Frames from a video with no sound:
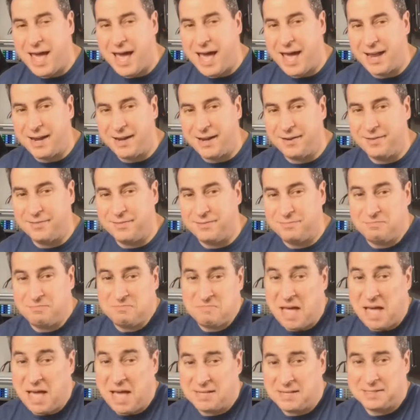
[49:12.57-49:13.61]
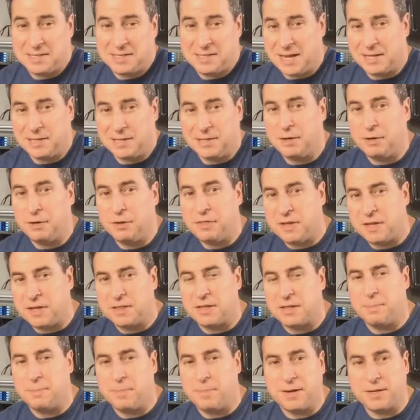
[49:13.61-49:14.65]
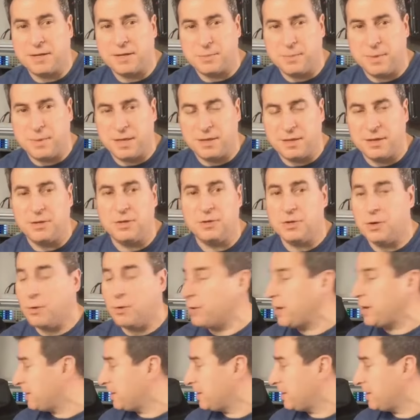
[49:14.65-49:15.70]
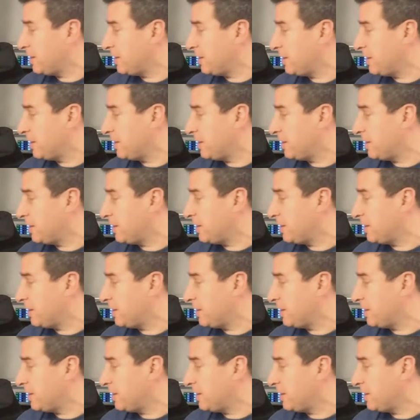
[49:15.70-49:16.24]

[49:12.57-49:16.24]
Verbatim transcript: and that is like a little thing that bugs me that you don't get those things.